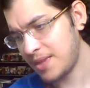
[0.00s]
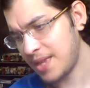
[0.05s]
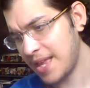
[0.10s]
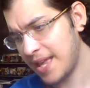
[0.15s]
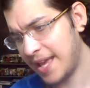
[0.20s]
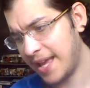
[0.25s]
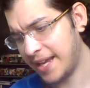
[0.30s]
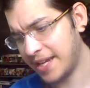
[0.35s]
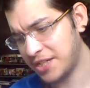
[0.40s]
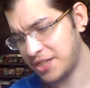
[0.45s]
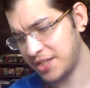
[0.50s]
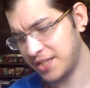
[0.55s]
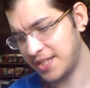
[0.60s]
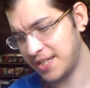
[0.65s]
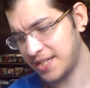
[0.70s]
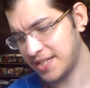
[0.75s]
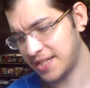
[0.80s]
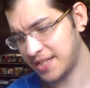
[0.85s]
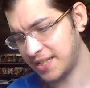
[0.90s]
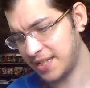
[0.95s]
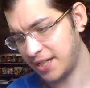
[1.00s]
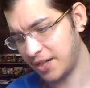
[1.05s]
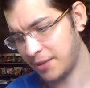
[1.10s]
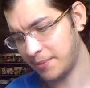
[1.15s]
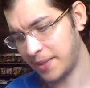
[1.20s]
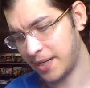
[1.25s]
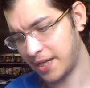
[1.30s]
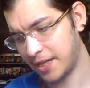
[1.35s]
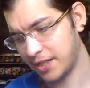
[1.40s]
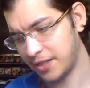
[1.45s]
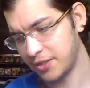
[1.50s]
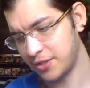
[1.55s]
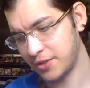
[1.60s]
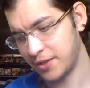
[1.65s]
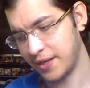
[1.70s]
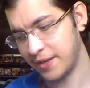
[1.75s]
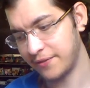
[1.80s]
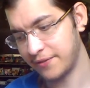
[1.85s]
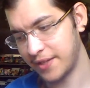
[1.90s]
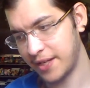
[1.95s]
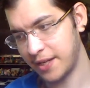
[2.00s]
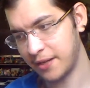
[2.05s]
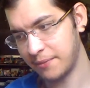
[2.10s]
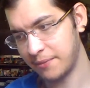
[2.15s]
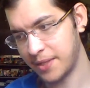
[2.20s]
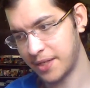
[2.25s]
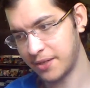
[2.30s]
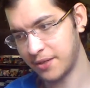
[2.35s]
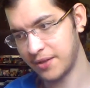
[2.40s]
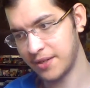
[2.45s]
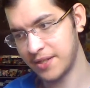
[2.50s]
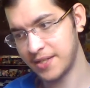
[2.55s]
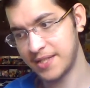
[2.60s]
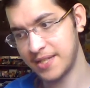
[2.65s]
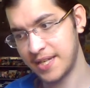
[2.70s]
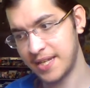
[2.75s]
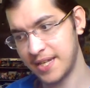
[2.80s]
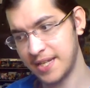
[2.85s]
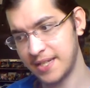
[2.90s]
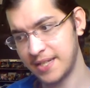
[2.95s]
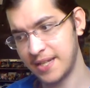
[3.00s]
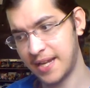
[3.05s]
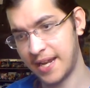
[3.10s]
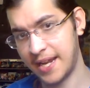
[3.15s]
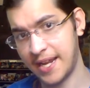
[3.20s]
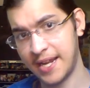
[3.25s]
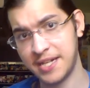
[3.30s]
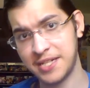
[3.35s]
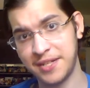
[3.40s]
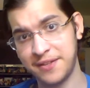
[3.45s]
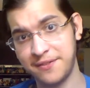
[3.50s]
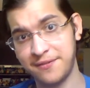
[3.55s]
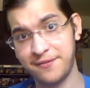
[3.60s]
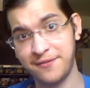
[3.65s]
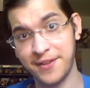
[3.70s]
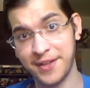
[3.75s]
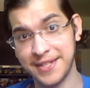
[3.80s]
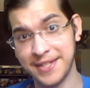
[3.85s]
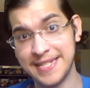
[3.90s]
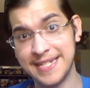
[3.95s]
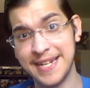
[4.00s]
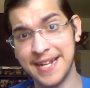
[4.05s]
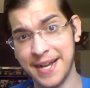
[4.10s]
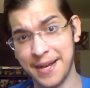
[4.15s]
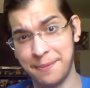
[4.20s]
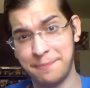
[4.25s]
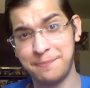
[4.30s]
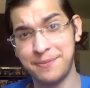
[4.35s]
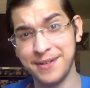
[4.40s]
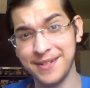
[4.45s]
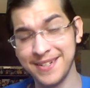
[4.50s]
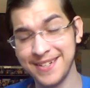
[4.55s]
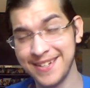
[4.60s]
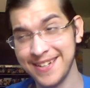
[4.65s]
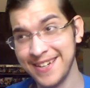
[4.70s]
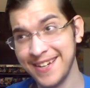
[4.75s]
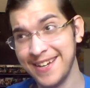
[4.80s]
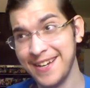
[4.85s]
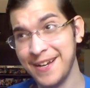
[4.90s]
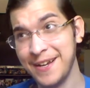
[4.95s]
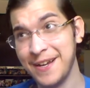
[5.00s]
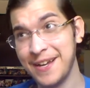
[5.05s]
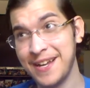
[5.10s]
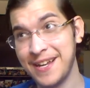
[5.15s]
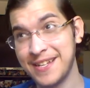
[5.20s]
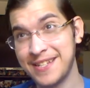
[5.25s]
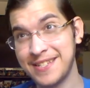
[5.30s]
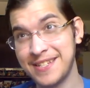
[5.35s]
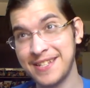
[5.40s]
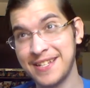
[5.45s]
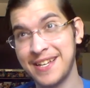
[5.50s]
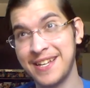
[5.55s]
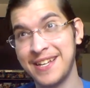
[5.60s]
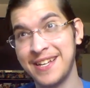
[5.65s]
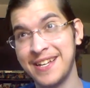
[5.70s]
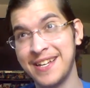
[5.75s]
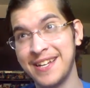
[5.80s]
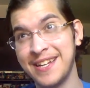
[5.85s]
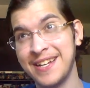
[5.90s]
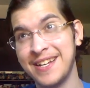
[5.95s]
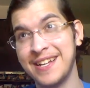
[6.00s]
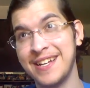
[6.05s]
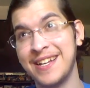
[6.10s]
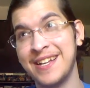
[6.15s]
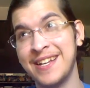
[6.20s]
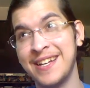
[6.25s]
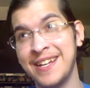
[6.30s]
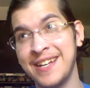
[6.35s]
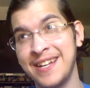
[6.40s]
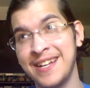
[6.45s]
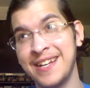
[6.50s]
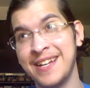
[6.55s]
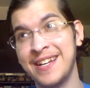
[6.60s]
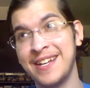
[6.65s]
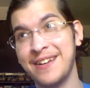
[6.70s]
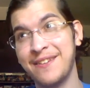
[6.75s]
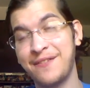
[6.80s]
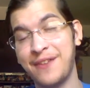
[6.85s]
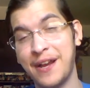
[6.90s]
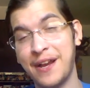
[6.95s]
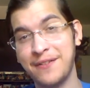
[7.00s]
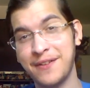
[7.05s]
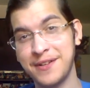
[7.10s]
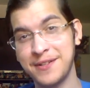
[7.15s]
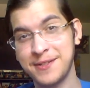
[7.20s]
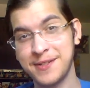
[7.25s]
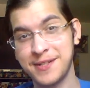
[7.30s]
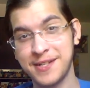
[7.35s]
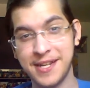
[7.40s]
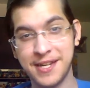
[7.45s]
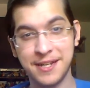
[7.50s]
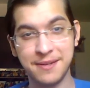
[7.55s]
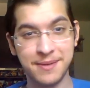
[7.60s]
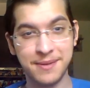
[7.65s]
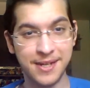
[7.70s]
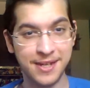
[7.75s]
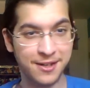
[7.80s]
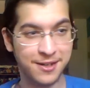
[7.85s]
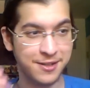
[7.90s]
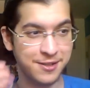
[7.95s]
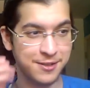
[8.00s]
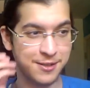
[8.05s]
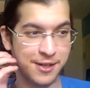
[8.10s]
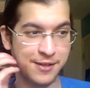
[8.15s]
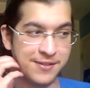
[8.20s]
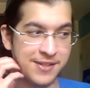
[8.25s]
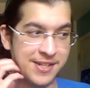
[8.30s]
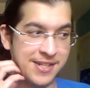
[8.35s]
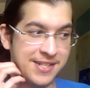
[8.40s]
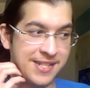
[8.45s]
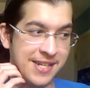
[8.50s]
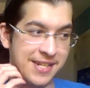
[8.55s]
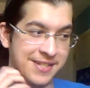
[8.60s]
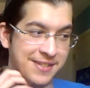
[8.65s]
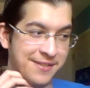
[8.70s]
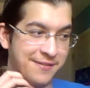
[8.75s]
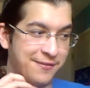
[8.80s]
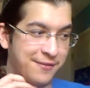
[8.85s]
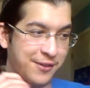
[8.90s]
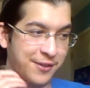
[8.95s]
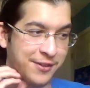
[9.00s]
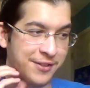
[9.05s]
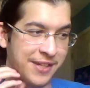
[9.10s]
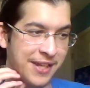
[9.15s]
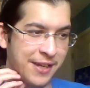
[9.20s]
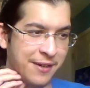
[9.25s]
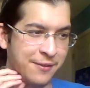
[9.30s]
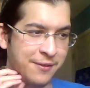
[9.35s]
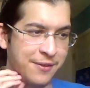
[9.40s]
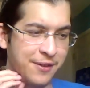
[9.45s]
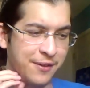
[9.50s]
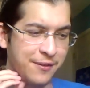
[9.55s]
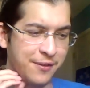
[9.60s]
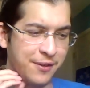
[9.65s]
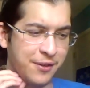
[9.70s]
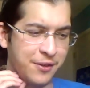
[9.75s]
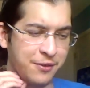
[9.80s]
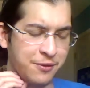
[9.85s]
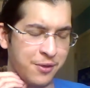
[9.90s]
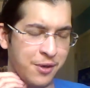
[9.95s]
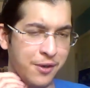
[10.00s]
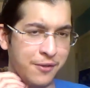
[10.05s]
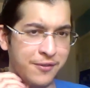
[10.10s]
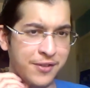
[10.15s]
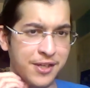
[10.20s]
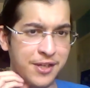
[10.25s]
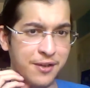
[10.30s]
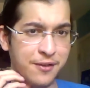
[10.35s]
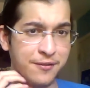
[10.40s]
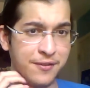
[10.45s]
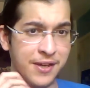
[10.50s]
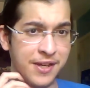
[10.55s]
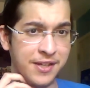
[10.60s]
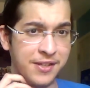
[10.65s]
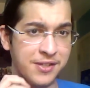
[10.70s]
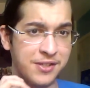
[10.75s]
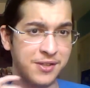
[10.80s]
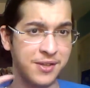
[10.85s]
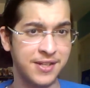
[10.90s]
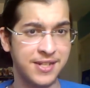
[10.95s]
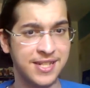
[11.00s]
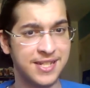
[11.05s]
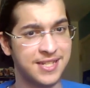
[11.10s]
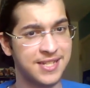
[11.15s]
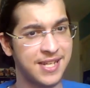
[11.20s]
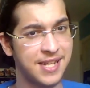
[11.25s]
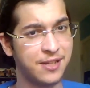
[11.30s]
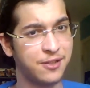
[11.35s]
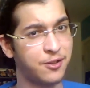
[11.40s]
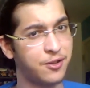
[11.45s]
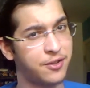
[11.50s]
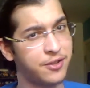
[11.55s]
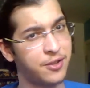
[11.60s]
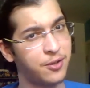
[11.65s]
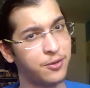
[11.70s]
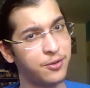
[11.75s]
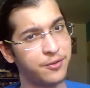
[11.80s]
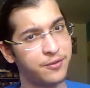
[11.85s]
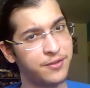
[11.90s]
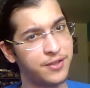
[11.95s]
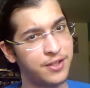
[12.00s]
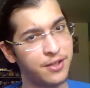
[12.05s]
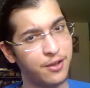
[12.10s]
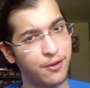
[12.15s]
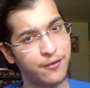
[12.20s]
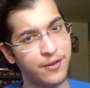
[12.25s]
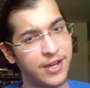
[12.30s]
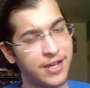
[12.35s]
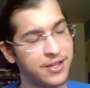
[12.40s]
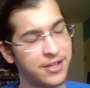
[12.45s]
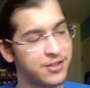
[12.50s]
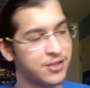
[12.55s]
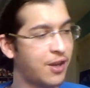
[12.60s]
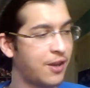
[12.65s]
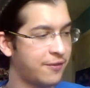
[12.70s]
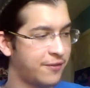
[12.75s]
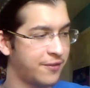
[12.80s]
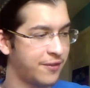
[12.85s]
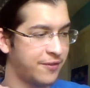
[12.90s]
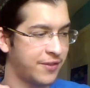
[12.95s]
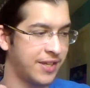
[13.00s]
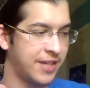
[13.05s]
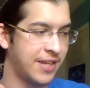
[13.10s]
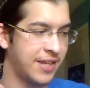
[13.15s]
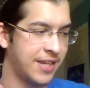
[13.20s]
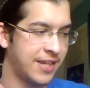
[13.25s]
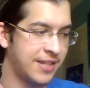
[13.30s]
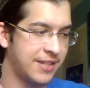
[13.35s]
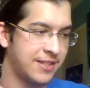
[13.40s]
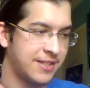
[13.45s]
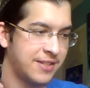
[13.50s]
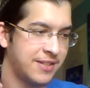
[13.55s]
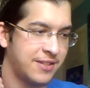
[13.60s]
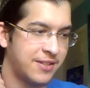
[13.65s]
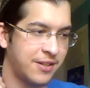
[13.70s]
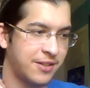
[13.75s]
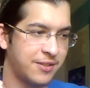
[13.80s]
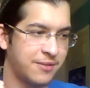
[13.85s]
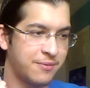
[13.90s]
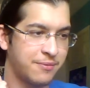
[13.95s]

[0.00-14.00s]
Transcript: actually need to clear out my hard drive now because I actually filled it up. It's a 500 gigabyte hard drive, and it's actually full now of all the raw video files, so I need to take all the old video files off of it and start